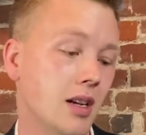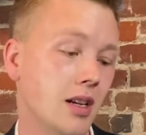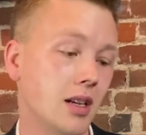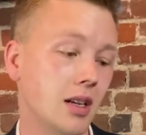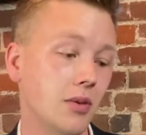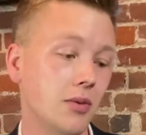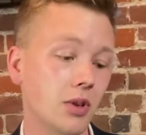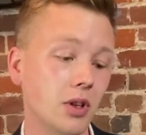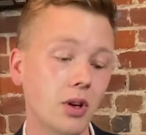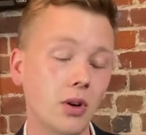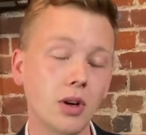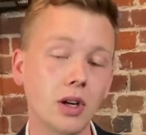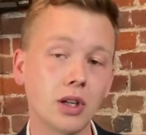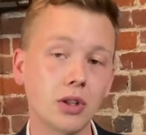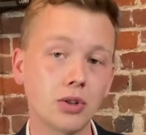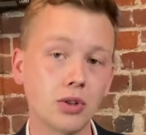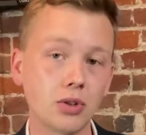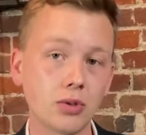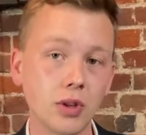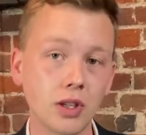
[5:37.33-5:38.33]
Even though
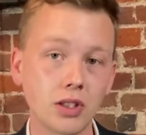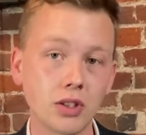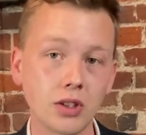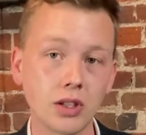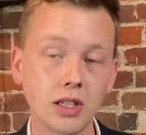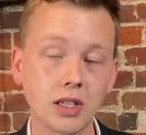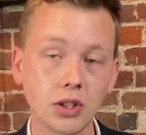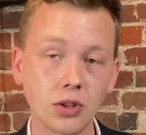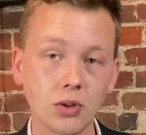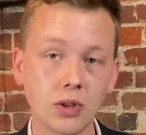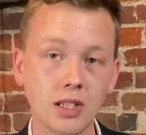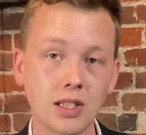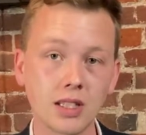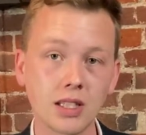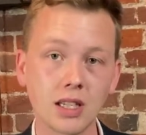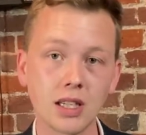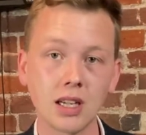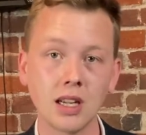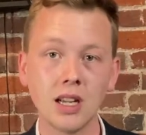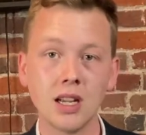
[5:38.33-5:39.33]
interest rates are
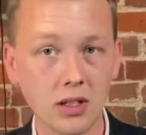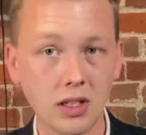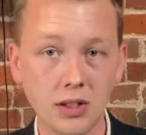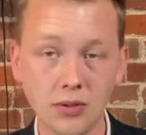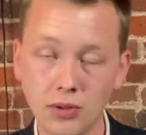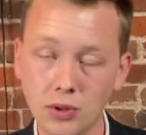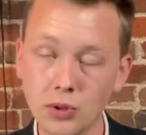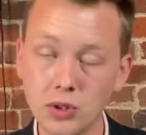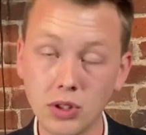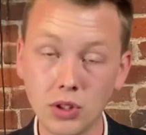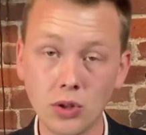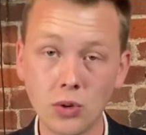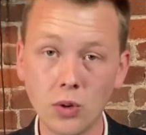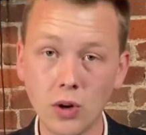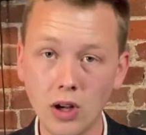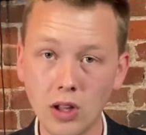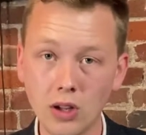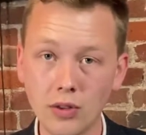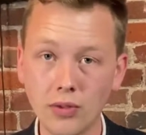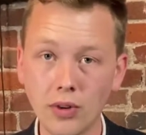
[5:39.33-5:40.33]
increasing, if you still
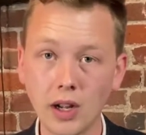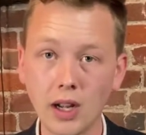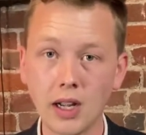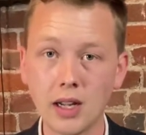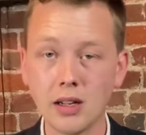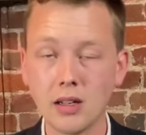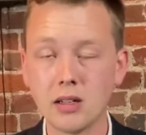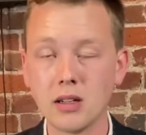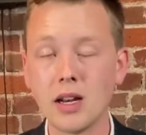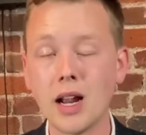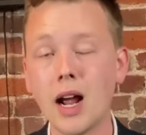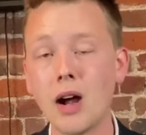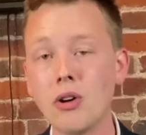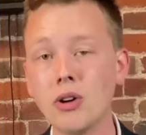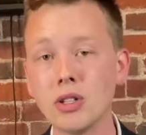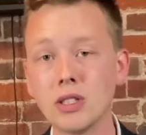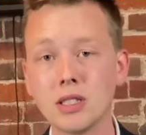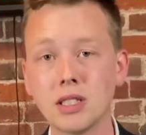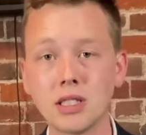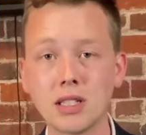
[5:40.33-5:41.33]
qualify, now
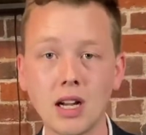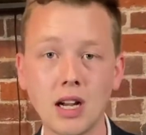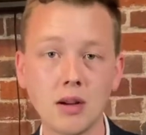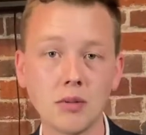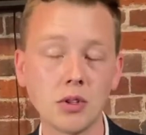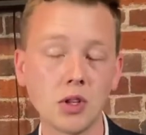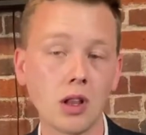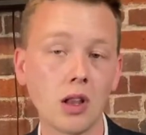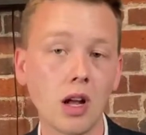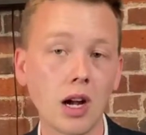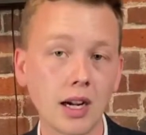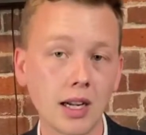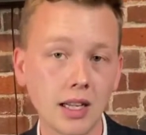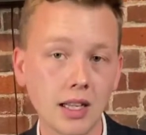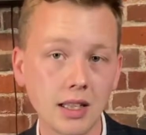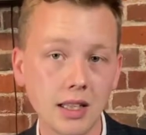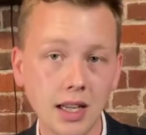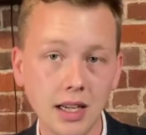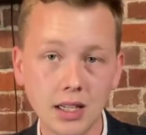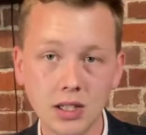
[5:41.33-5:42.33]
is the time to lock
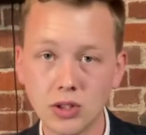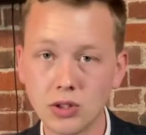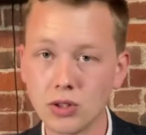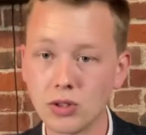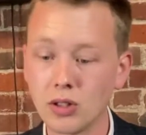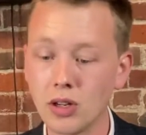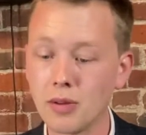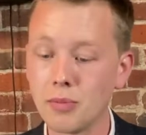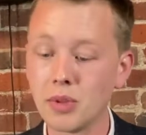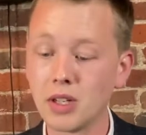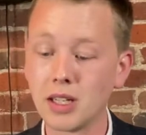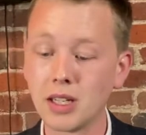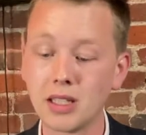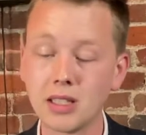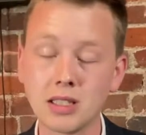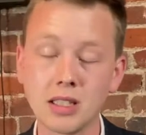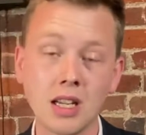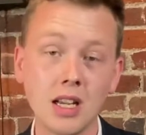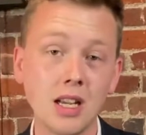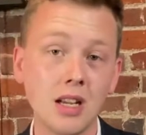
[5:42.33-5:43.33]
in that interest rate,
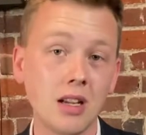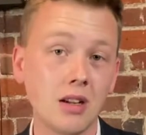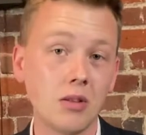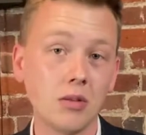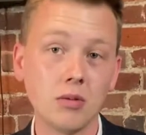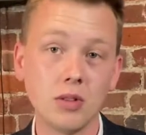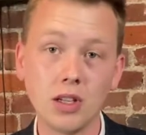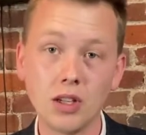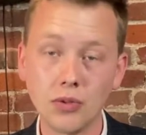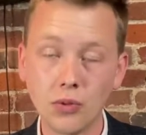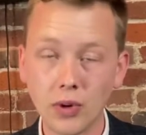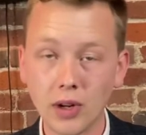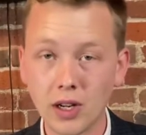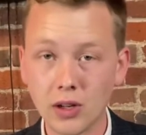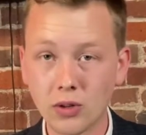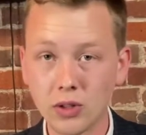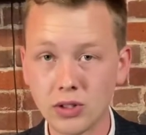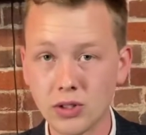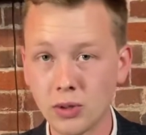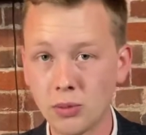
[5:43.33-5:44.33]
because if we had a
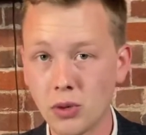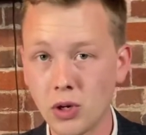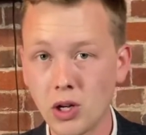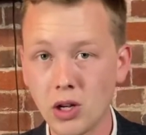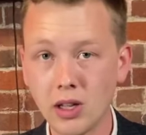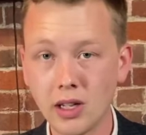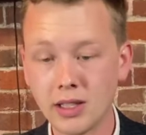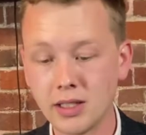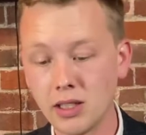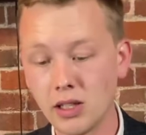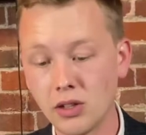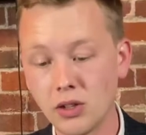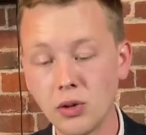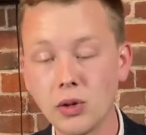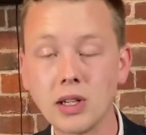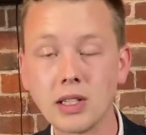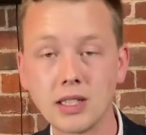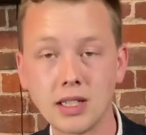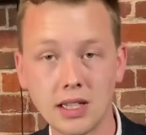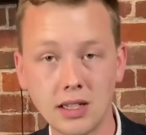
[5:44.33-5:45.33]
crystal ball, I'd tell you
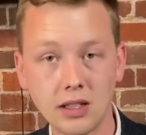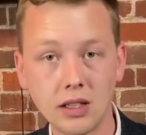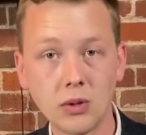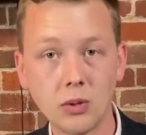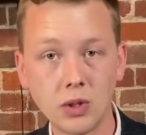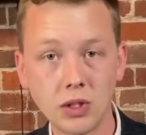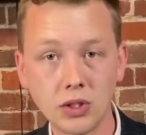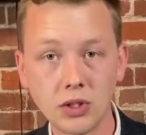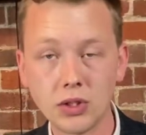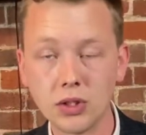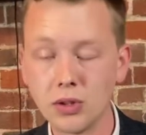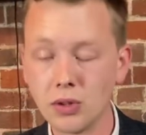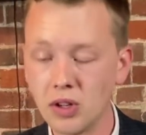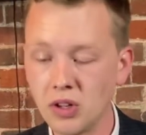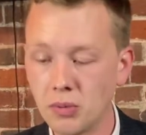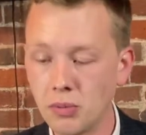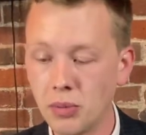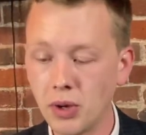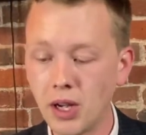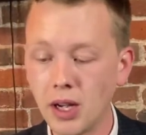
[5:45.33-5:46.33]
exactly when to do it,
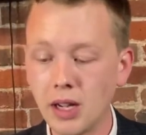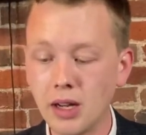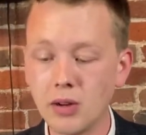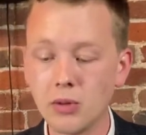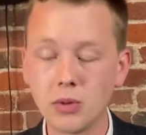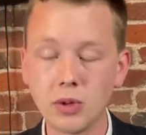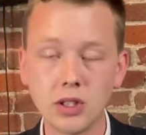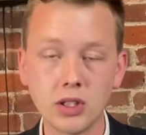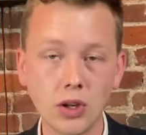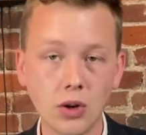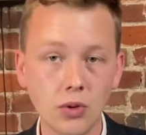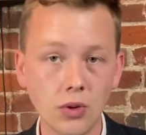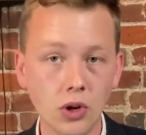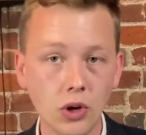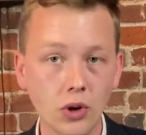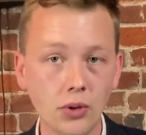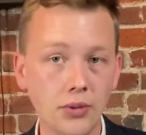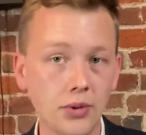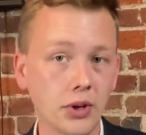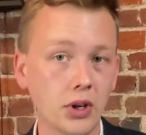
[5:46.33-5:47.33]
but we don't know
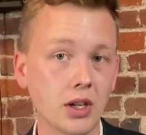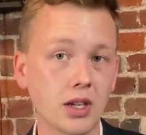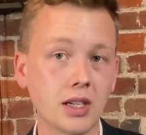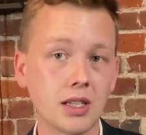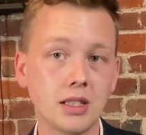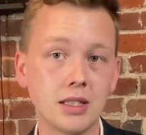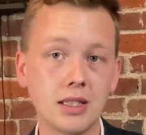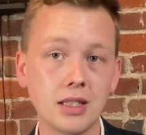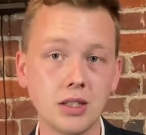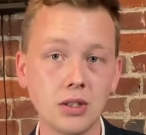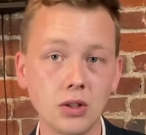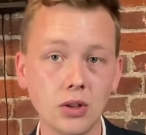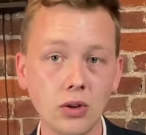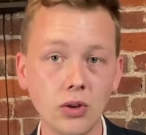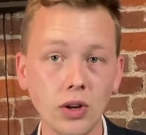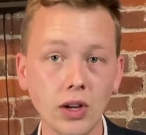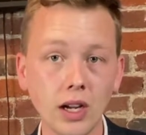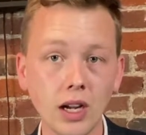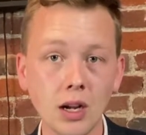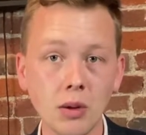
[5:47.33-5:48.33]
if they're going to continue
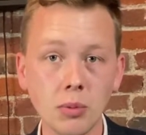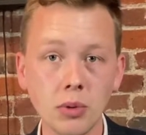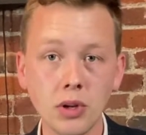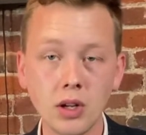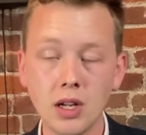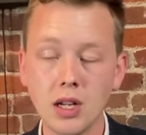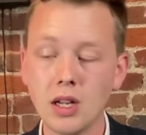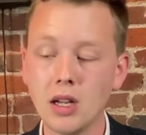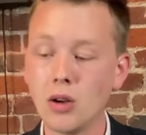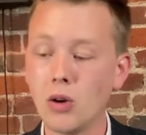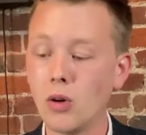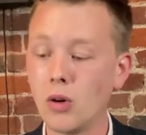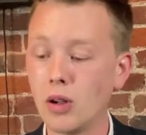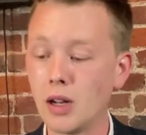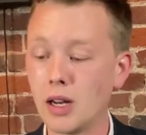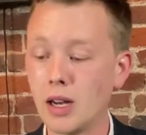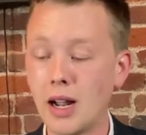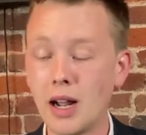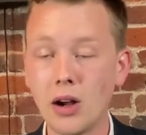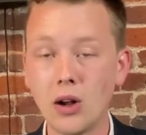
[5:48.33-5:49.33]
going up and
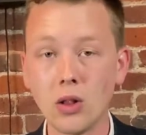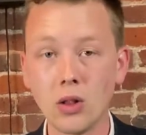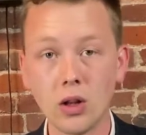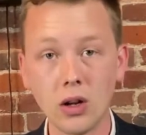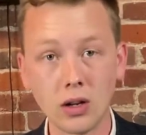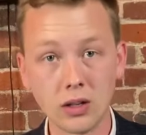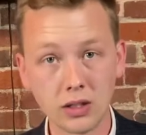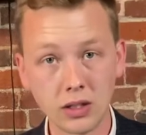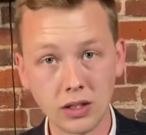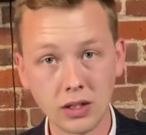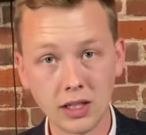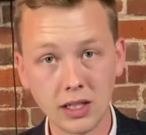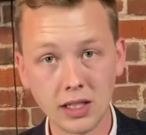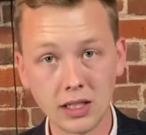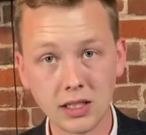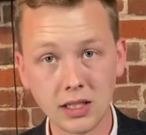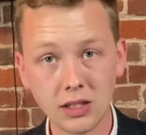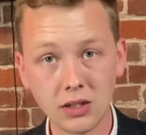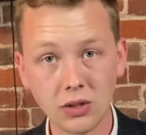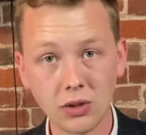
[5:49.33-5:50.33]
how long they're going to
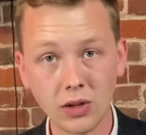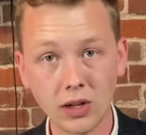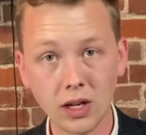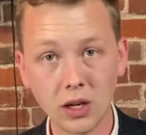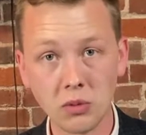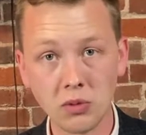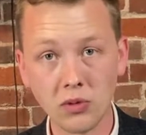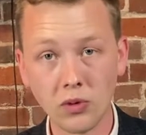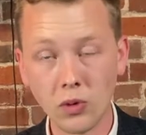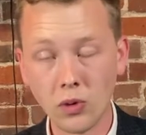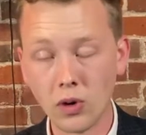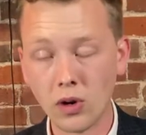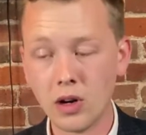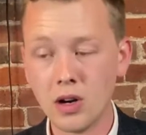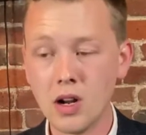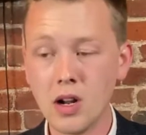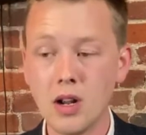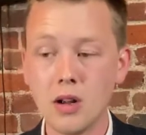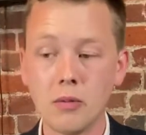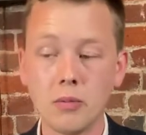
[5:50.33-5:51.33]
continue going up for,
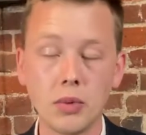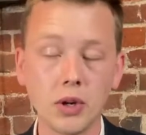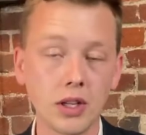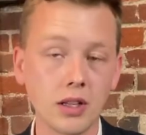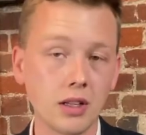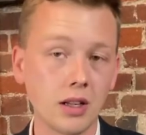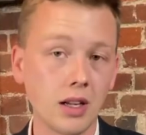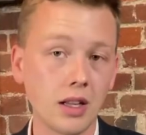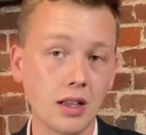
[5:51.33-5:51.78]
but